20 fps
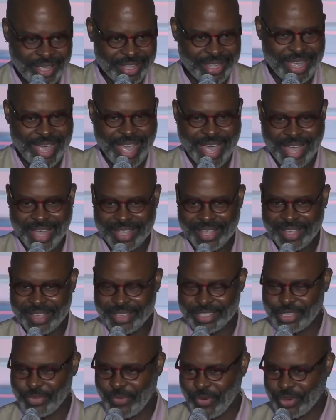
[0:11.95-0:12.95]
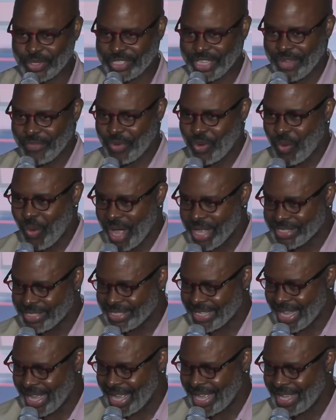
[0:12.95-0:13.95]
Yeah, it's the first day of
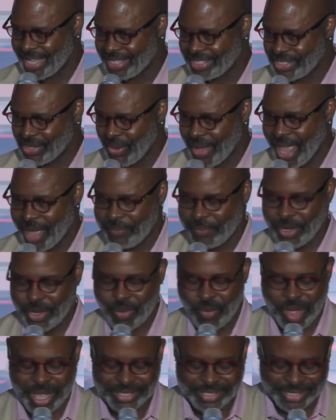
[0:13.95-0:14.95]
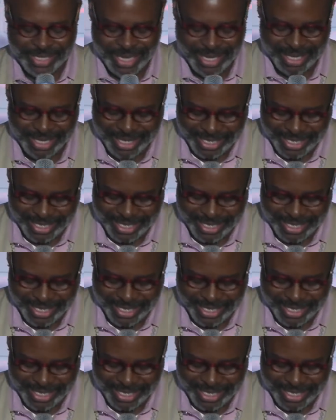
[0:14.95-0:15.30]
Kwanzaa, so happy Kwanzaa.